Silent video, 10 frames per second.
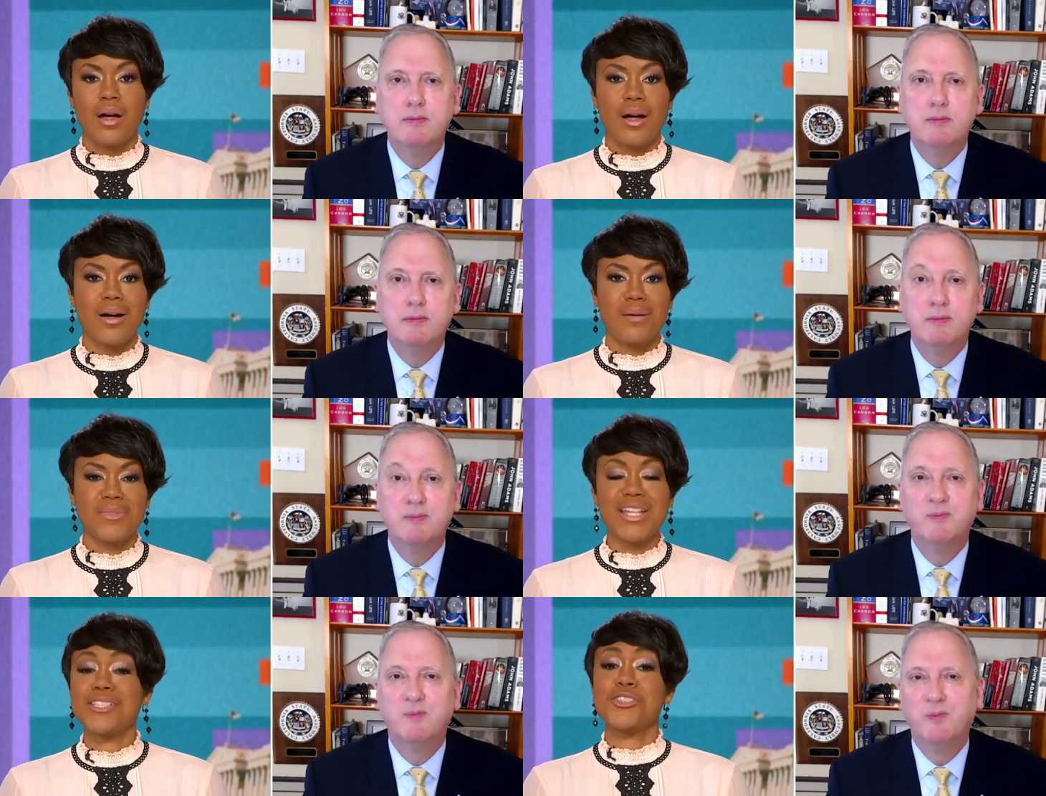Speaker 1: Um,
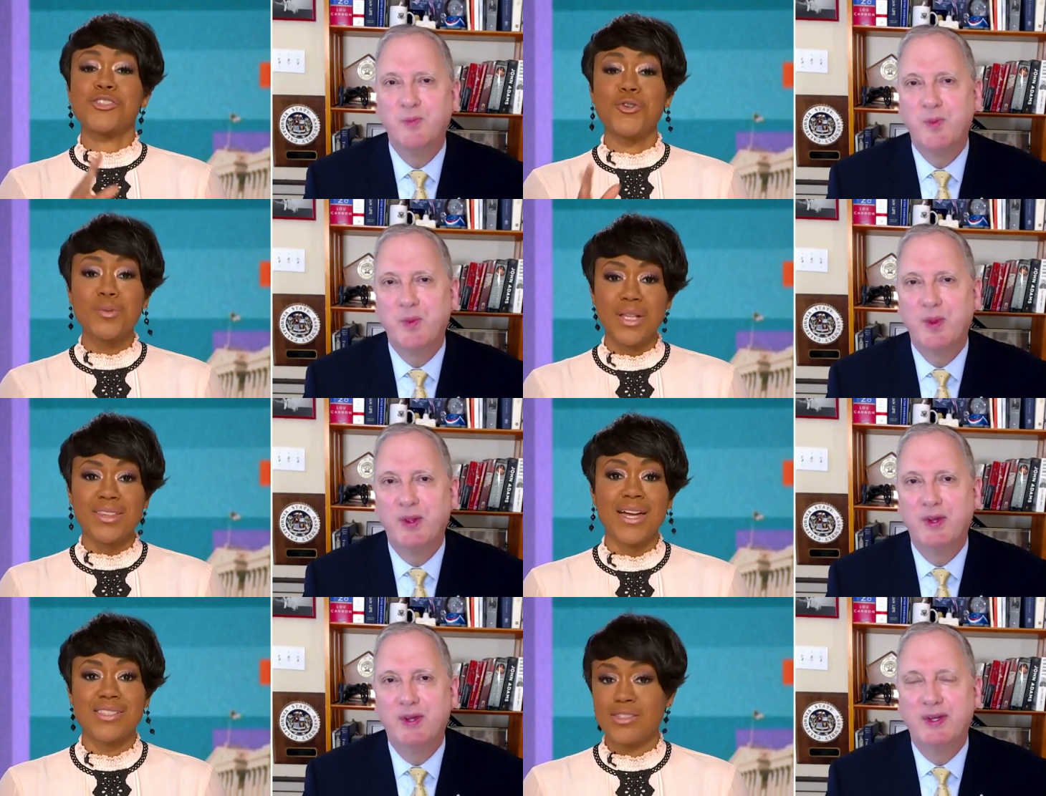let's assume that
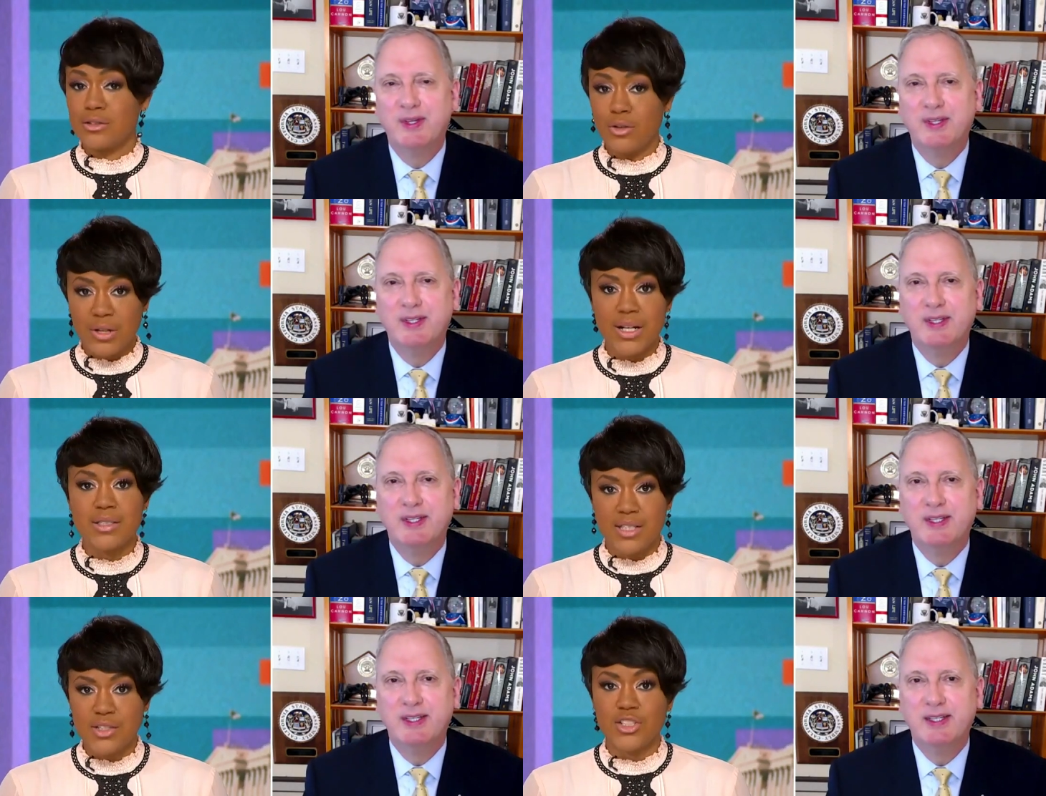that's your
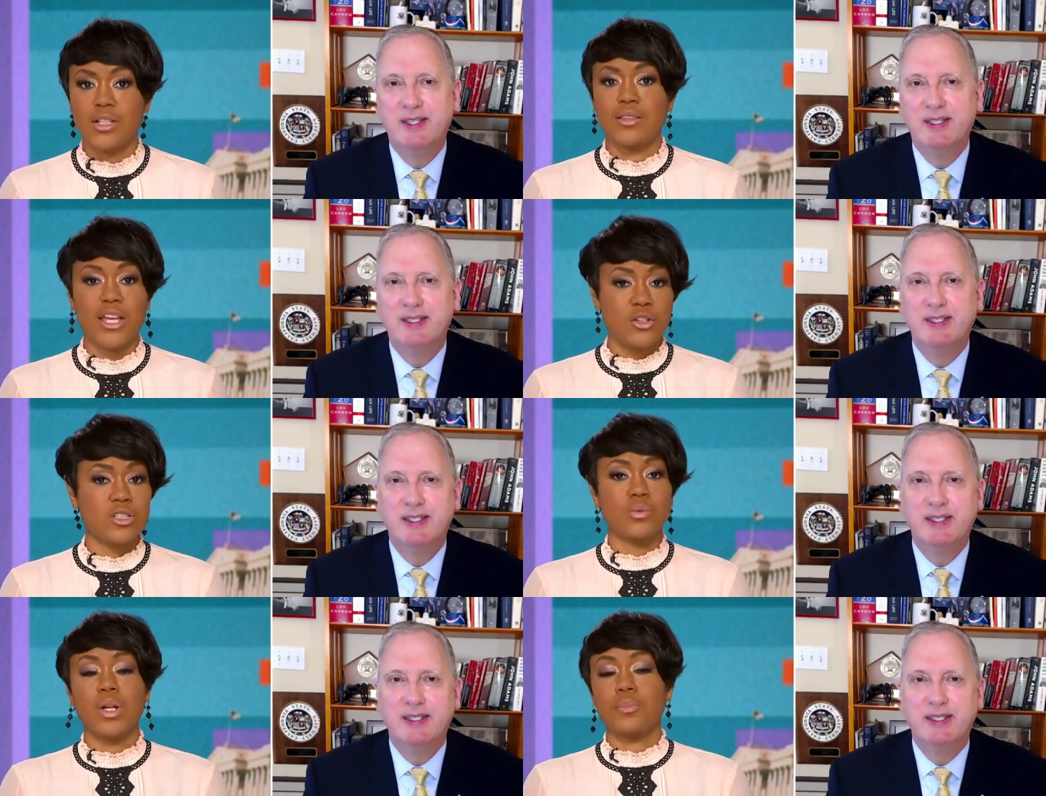intention, that you just
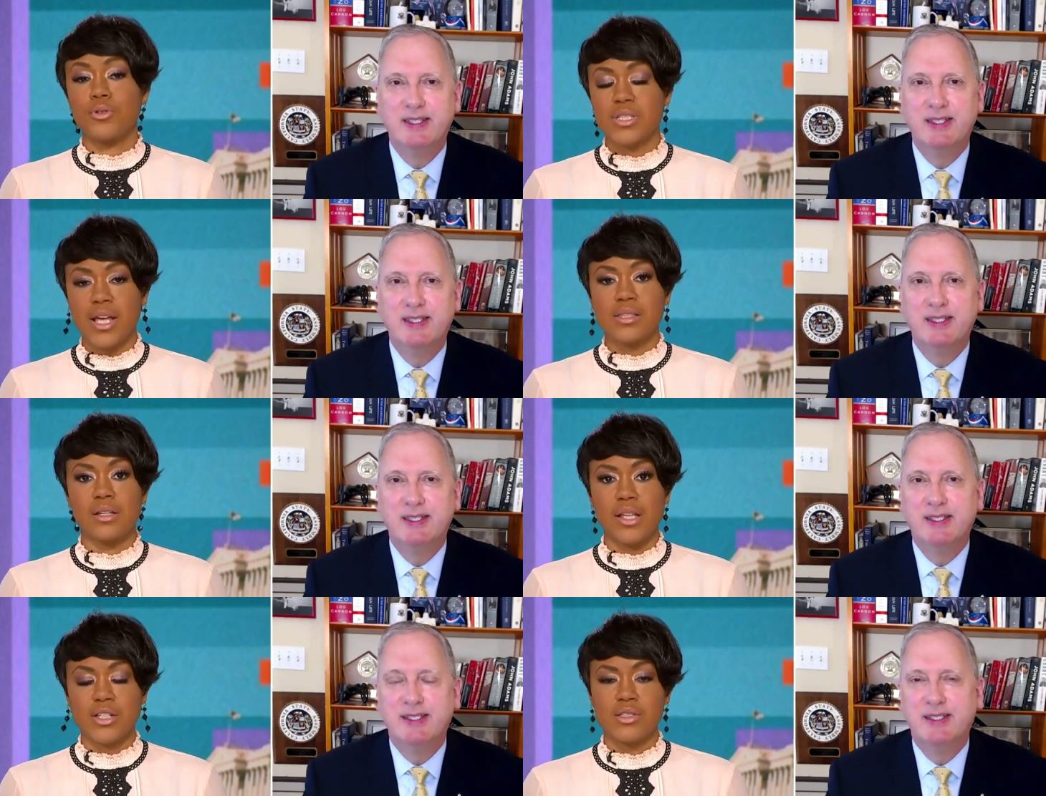want to protect
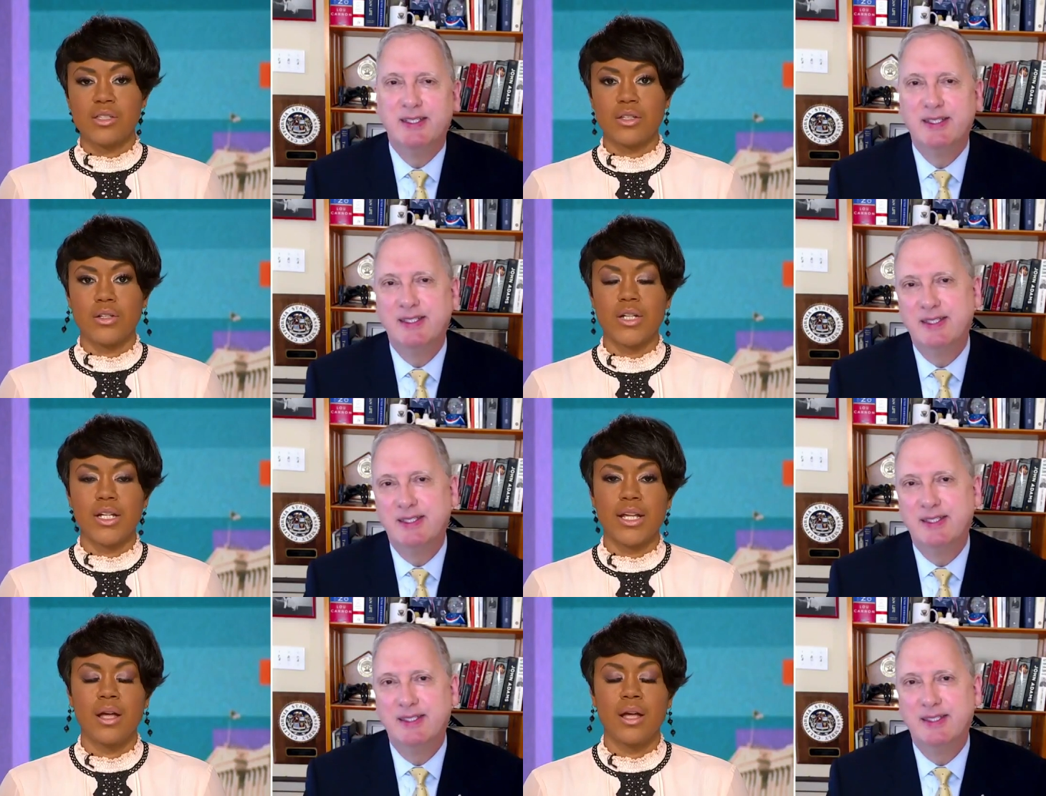election security.